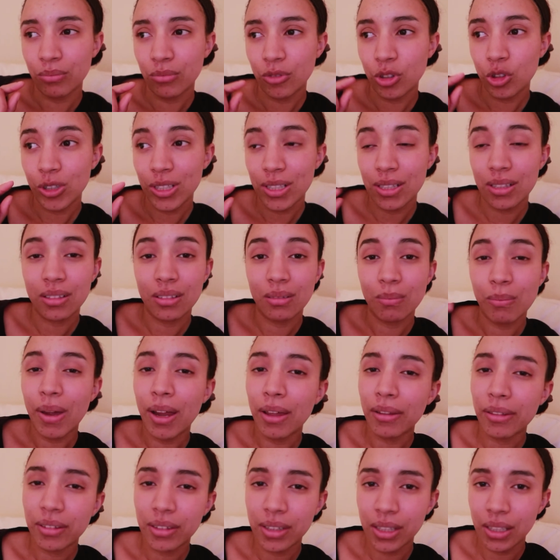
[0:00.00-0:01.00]
crystal
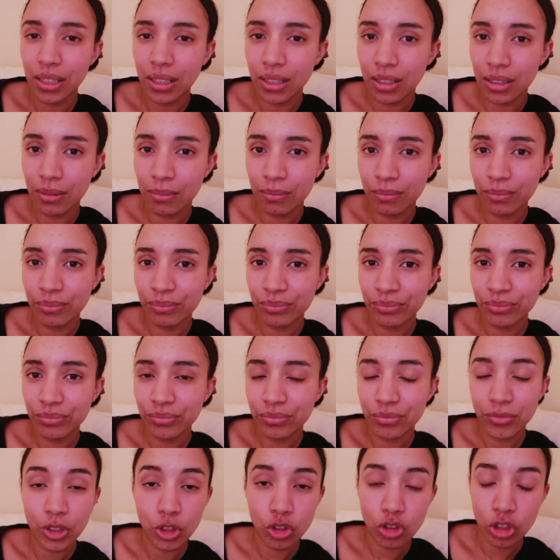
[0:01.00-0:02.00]
meth, the
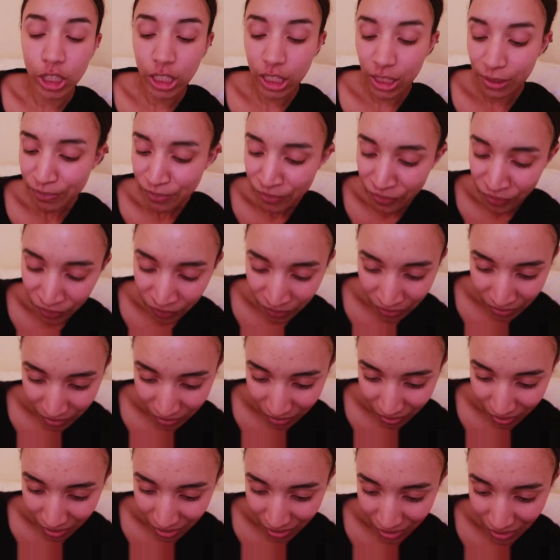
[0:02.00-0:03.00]
drug,
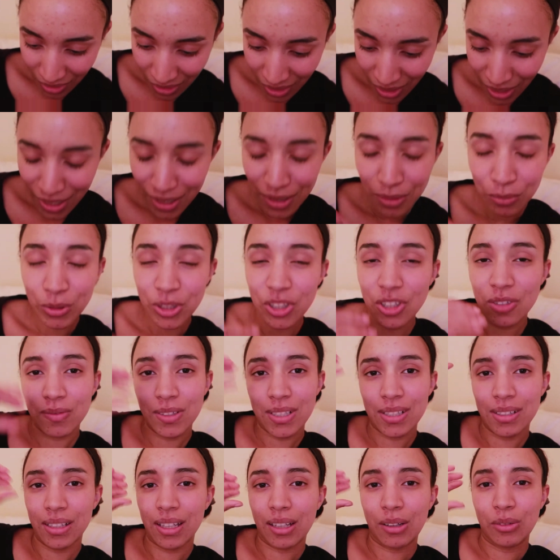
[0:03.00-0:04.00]
which
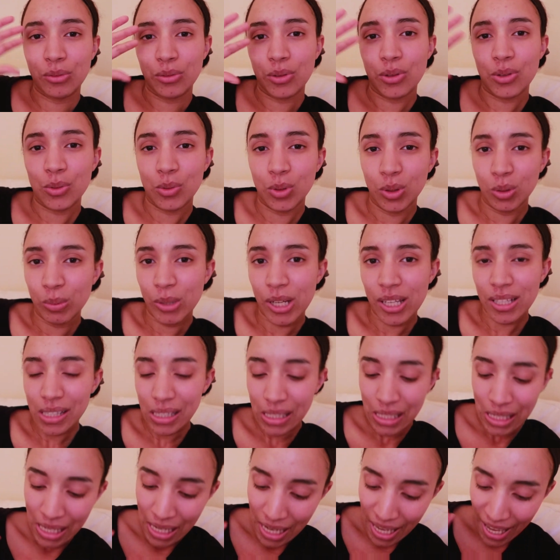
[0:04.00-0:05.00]
was like on the school bus.